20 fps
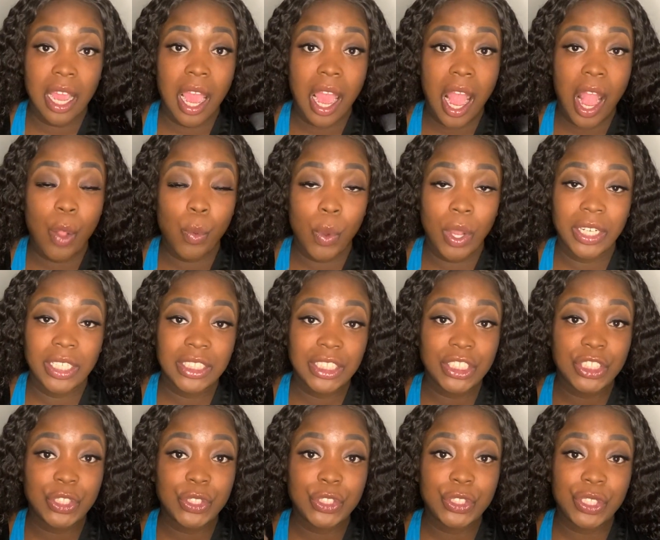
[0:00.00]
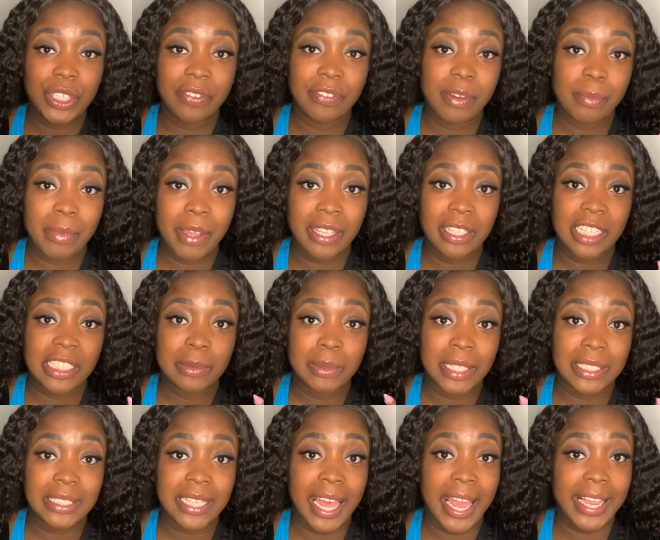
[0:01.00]
I wanted to do two different methods
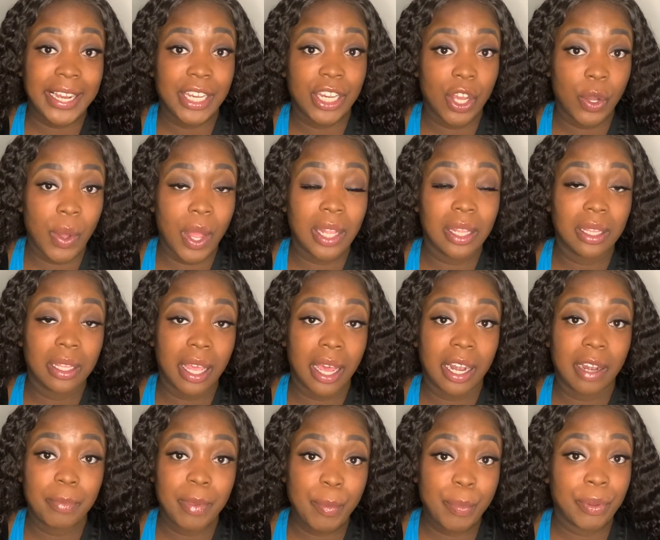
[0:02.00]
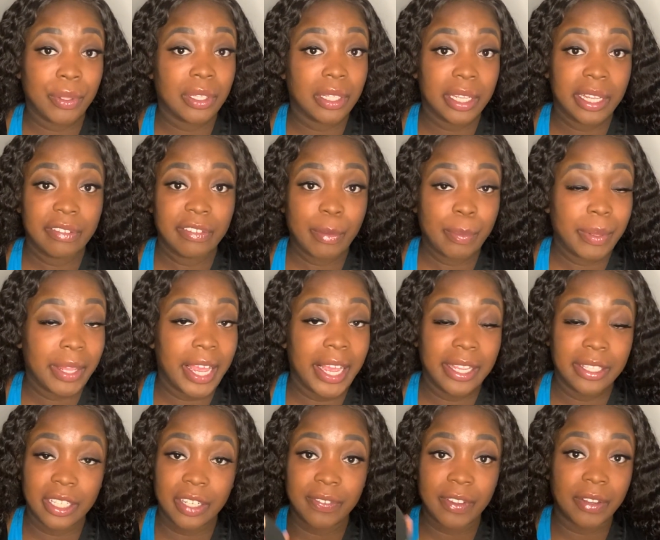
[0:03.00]
because I know a lot of people love
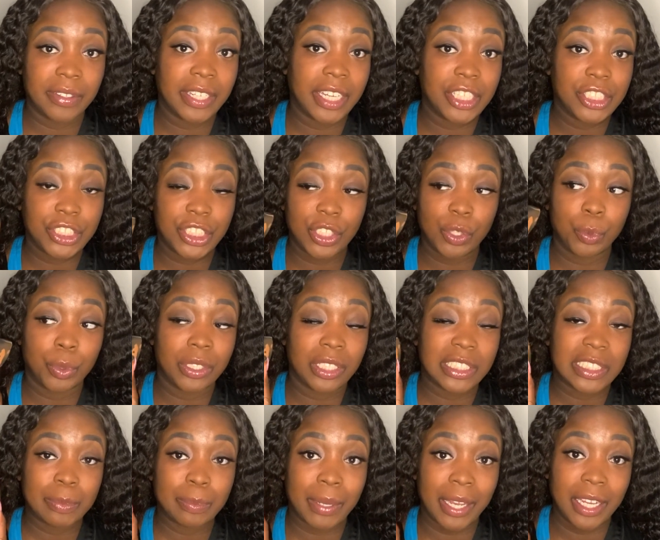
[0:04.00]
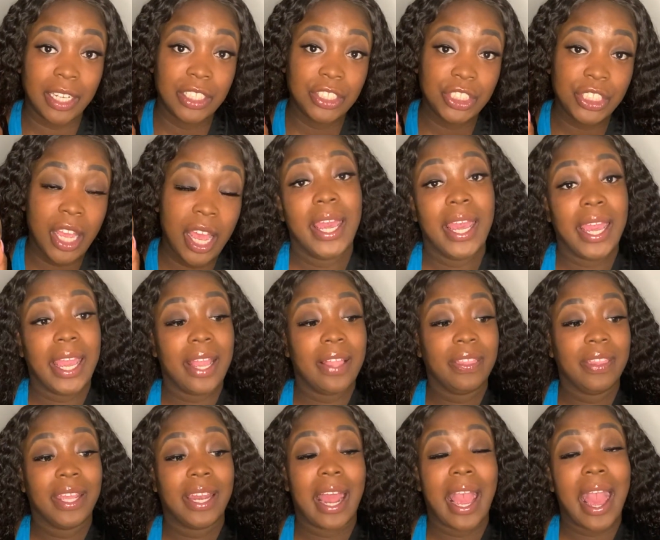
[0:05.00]
applying their foundation with a sponge,
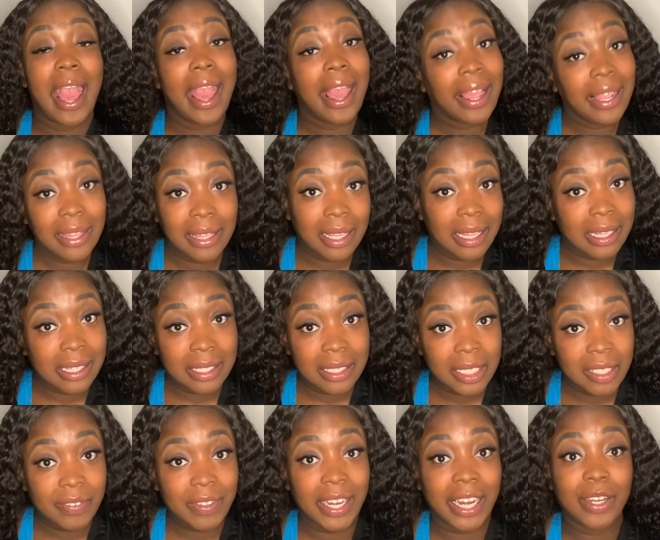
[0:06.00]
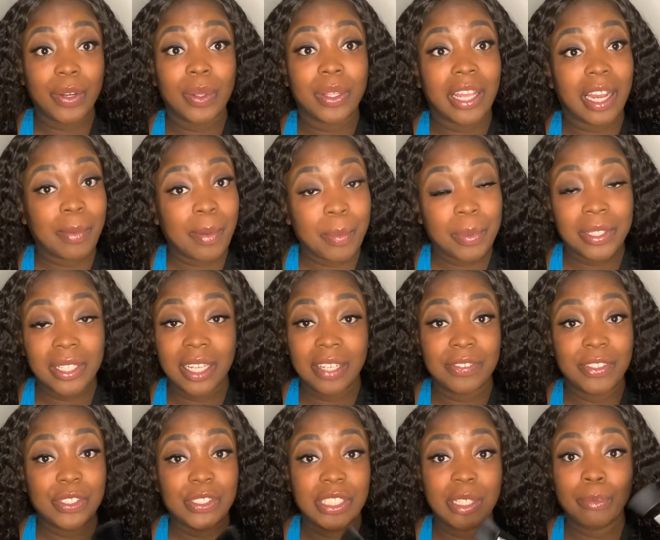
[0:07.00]
and then I know a lot of people love
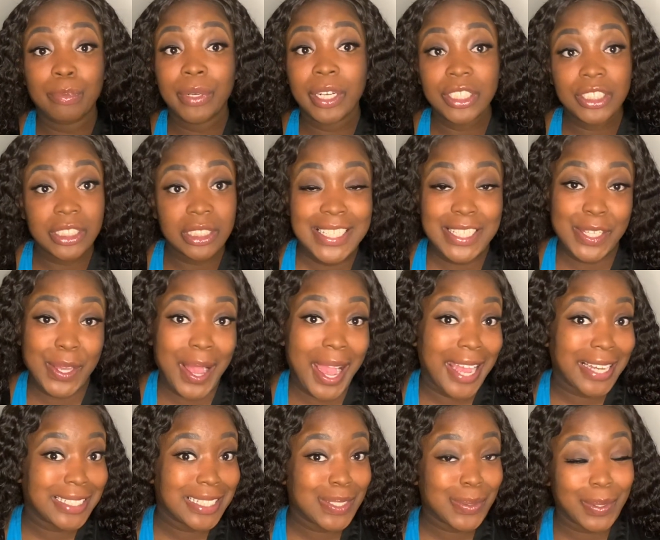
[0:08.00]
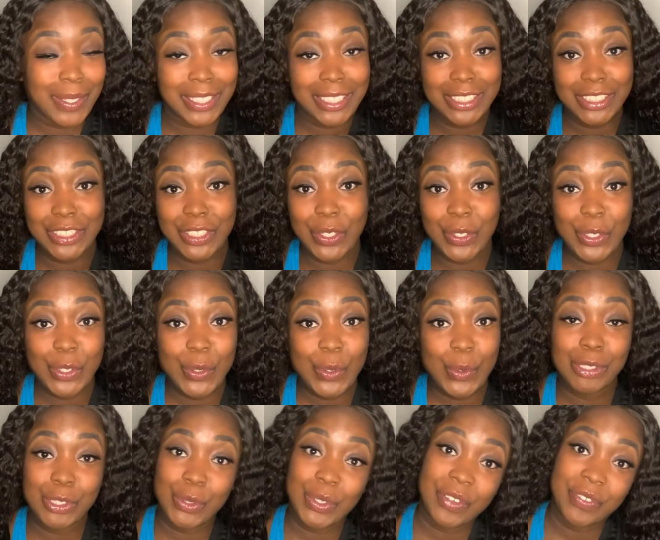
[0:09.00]
using brushes. So I just wanted to show you
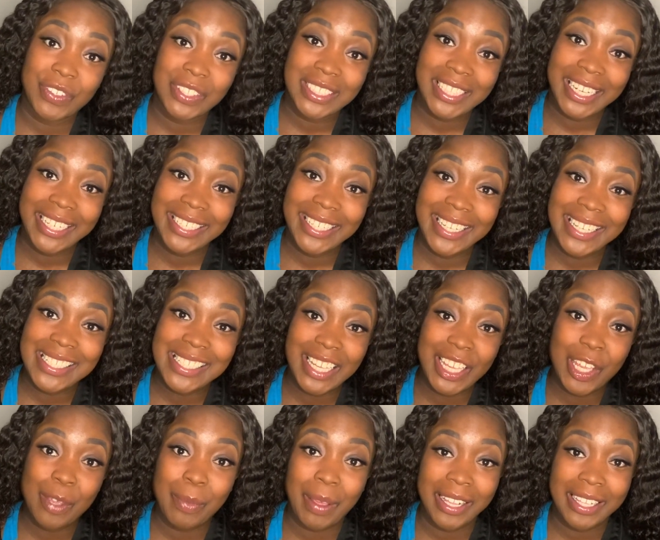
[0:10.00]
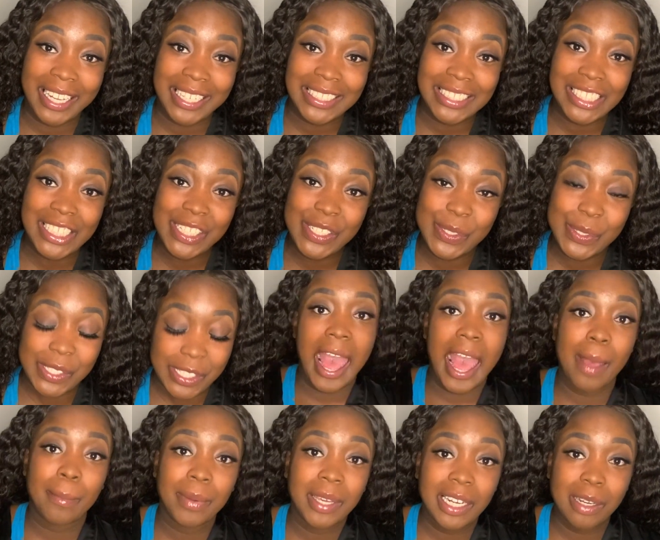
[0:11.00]
two different techniques that you might like to use.
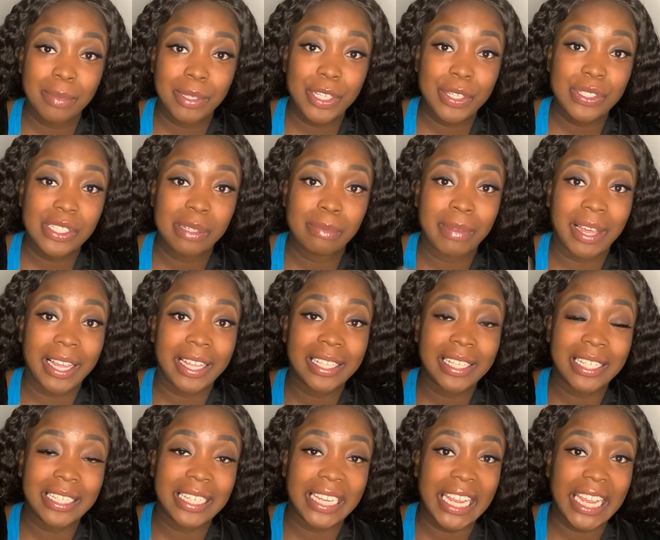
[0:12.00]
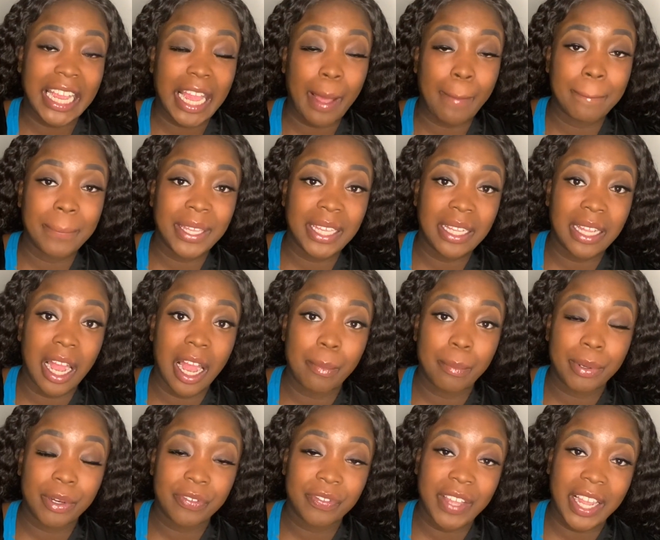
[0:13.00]
I'm going to be using my Clinique Beyond
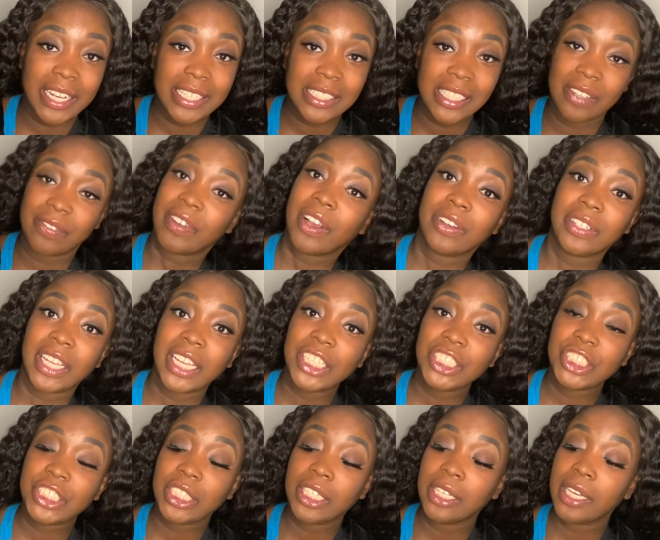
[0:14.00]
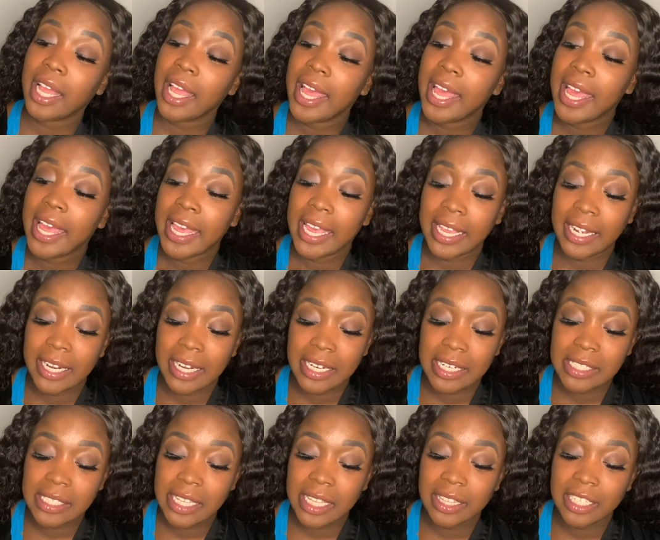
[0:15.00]
Perfecting foundation, and it
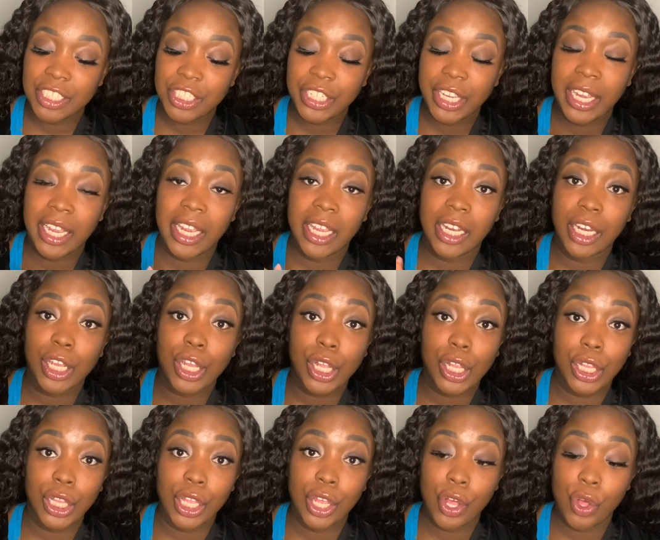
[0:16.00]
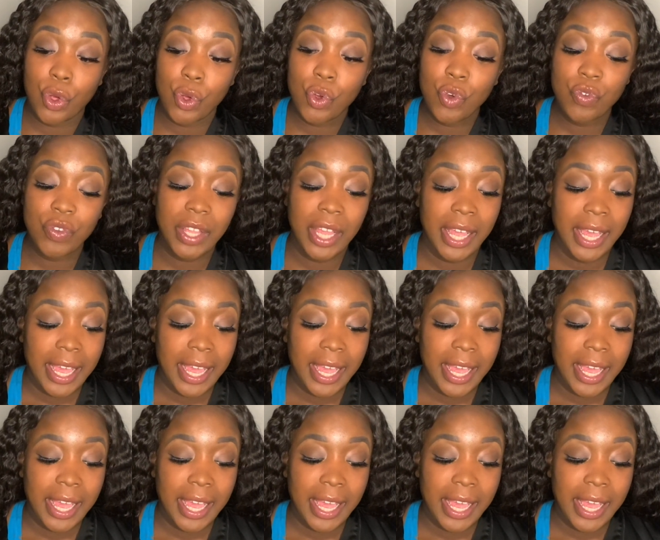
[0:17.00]
is in the shade Clove.